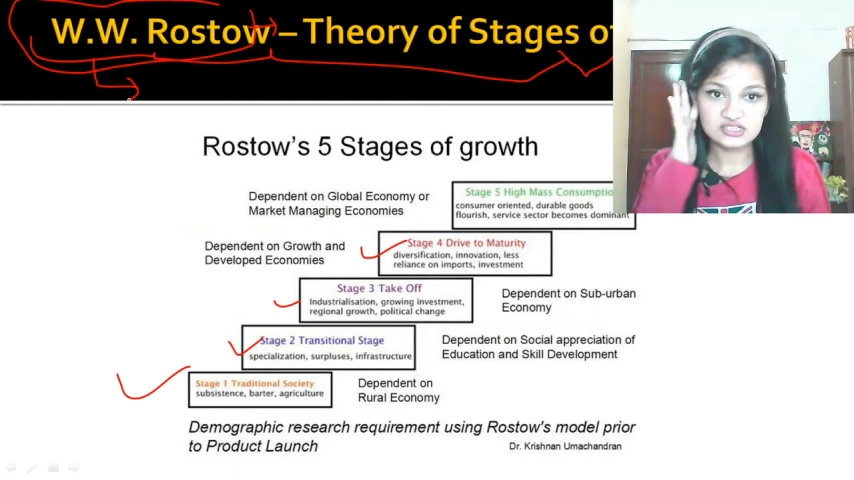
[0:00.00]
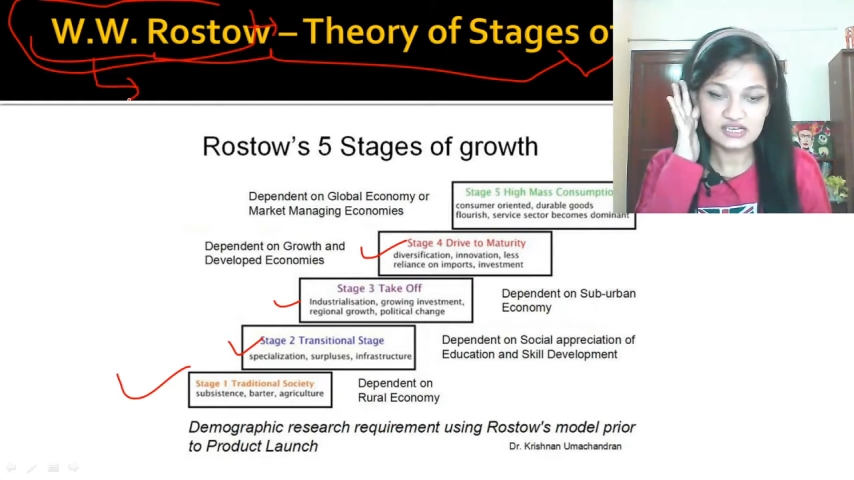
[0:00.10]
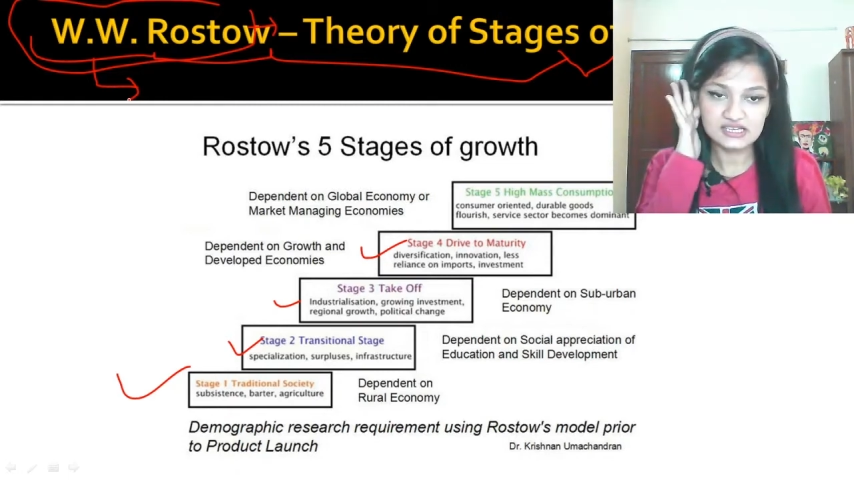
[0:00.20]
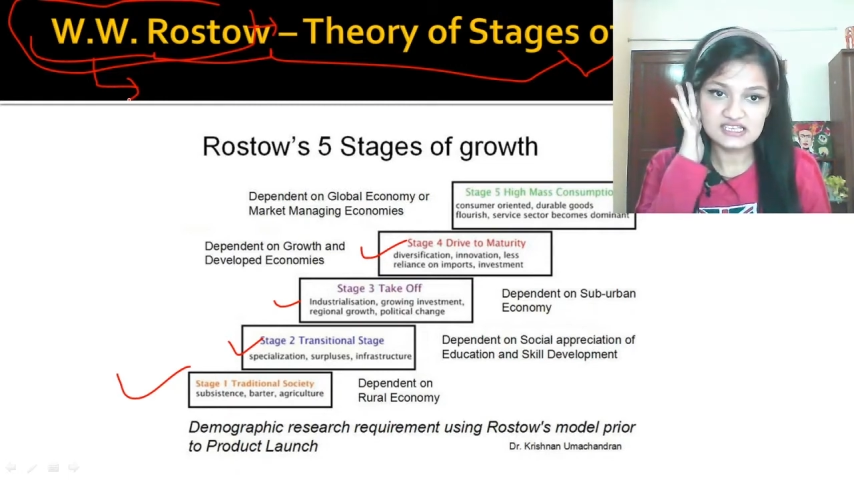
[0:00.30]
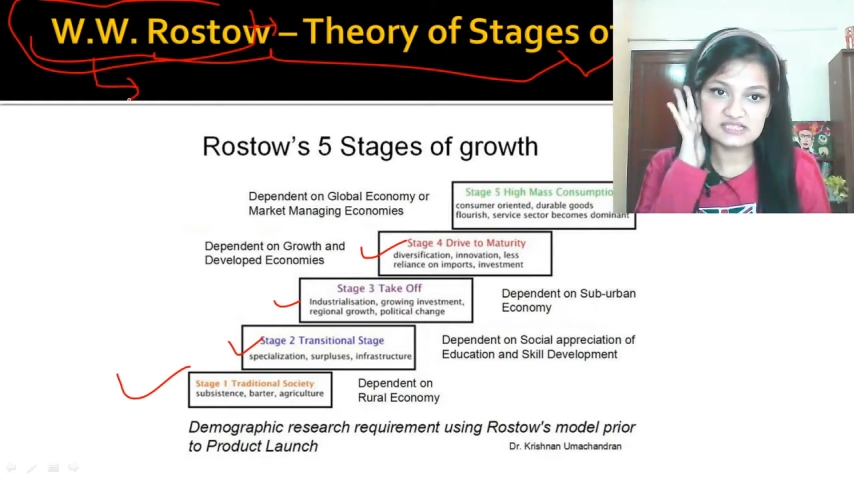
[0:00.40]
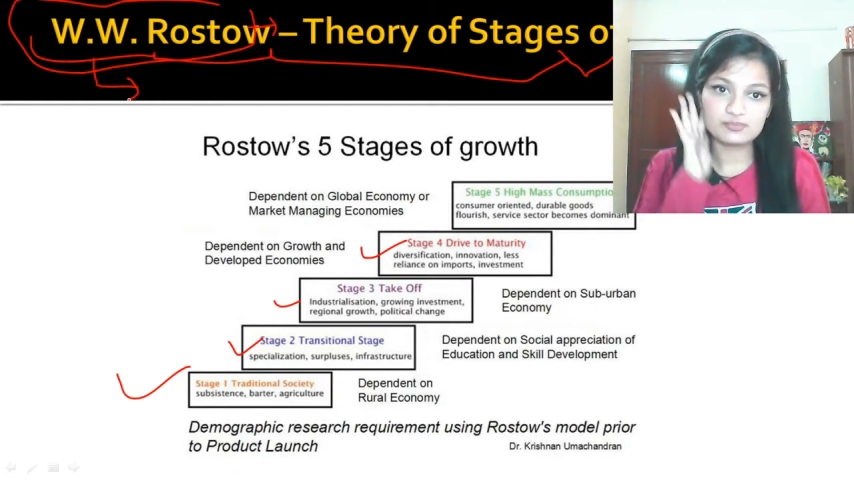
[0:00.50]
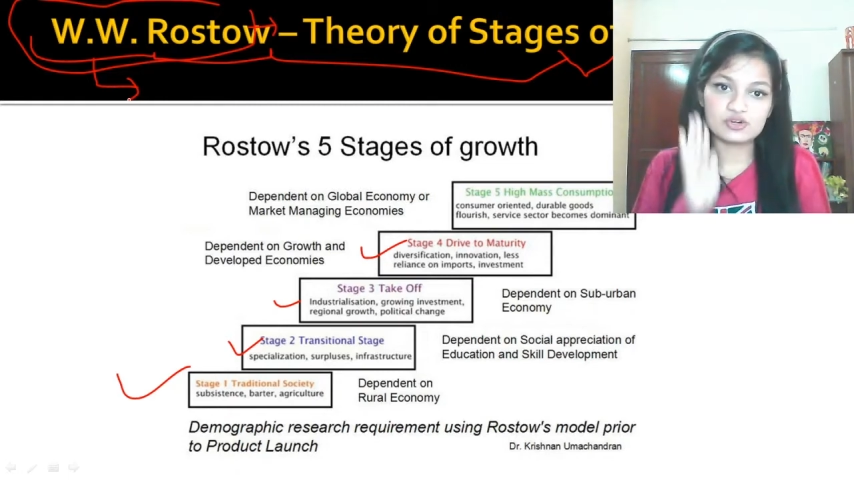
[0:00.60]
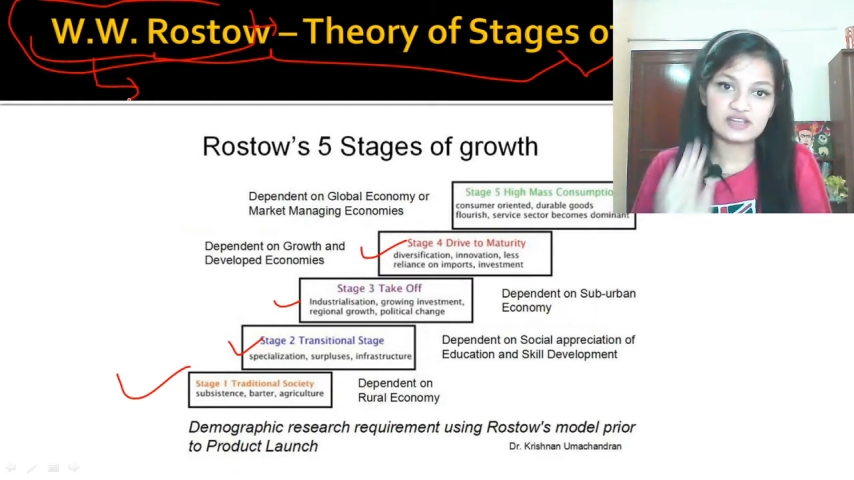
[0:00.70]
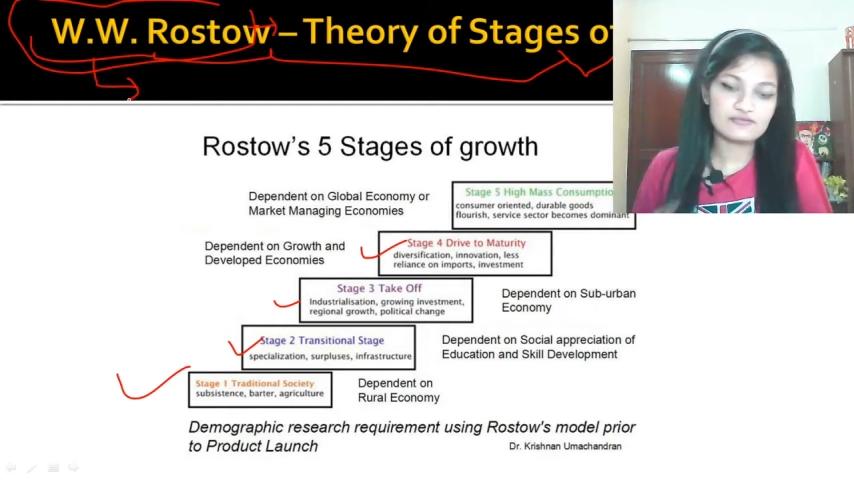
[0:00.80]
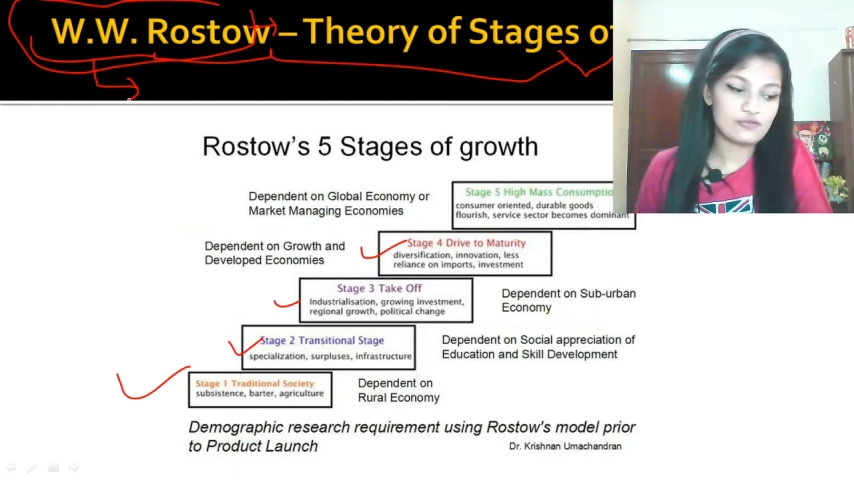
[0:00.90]
that he is
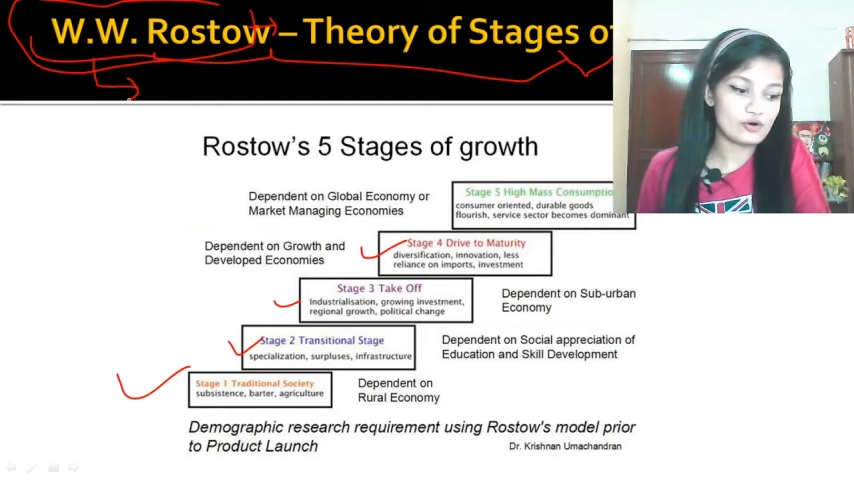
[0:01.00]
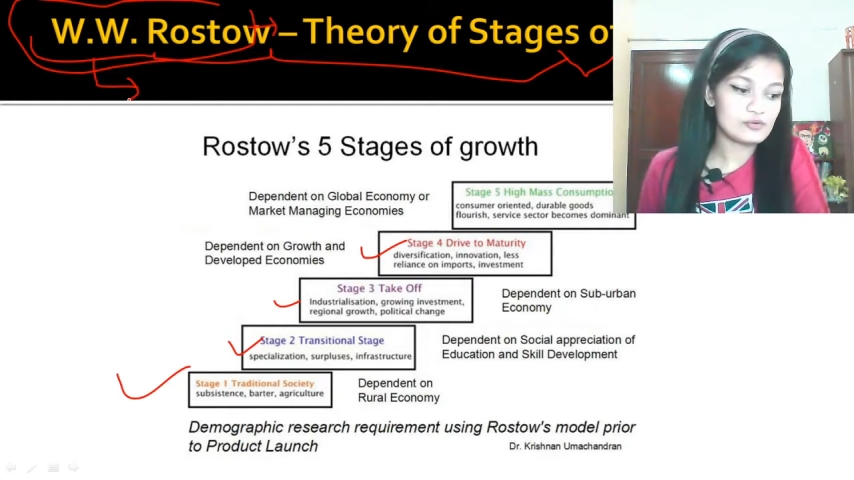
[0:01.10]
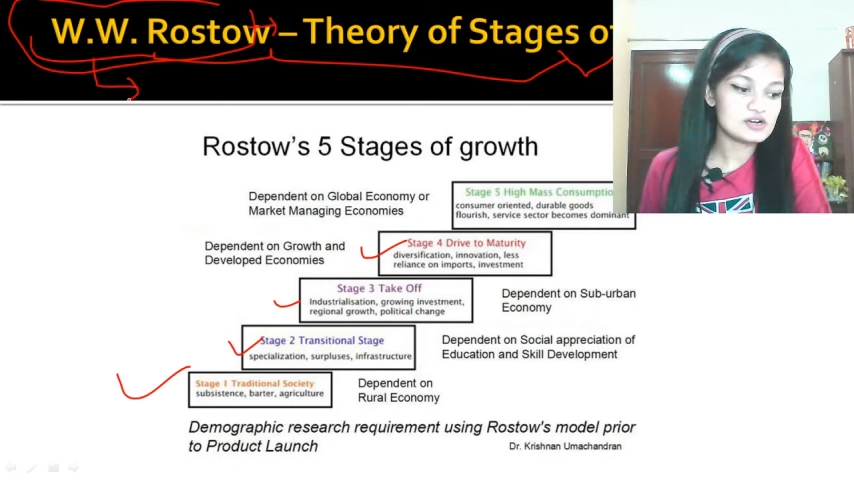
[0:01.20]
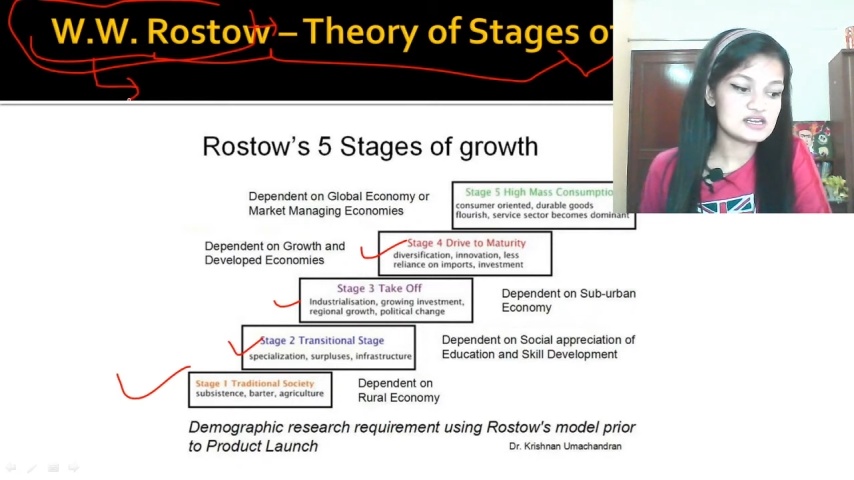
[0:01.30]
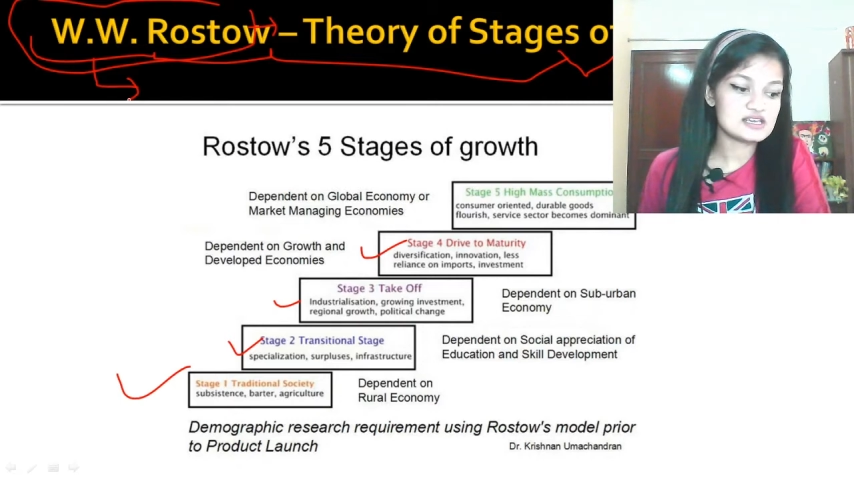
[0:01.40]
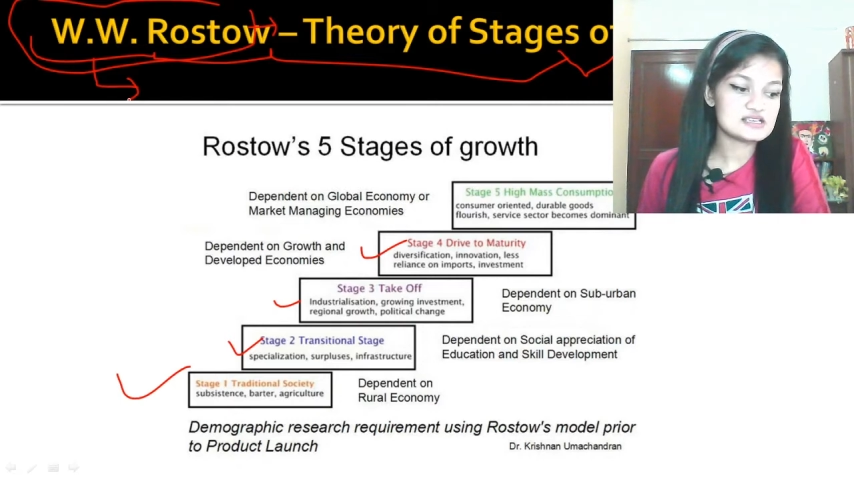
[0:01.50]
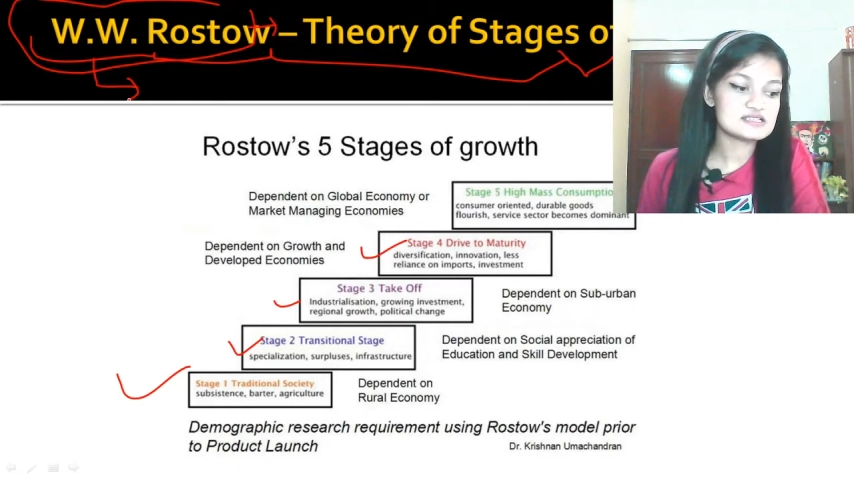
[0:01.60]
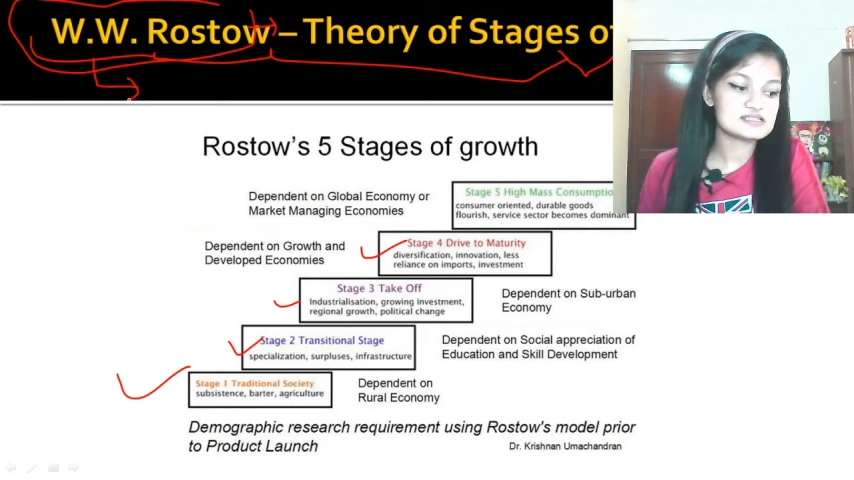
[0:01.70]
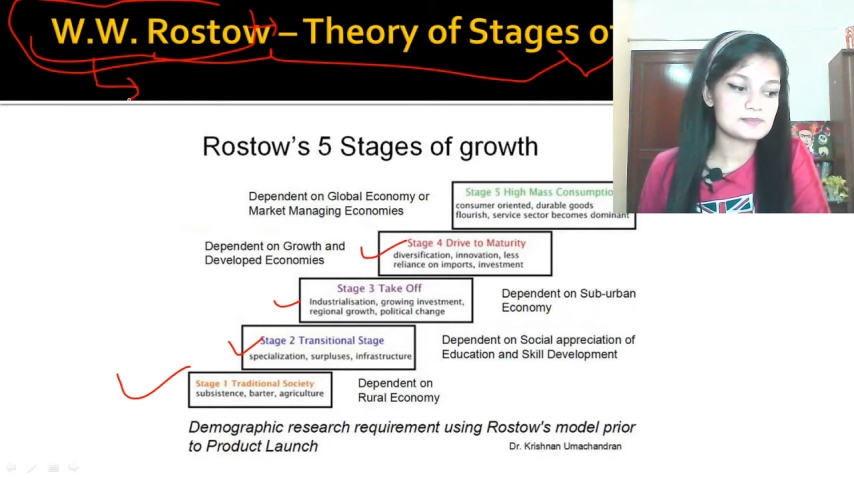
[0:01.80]
putting forward is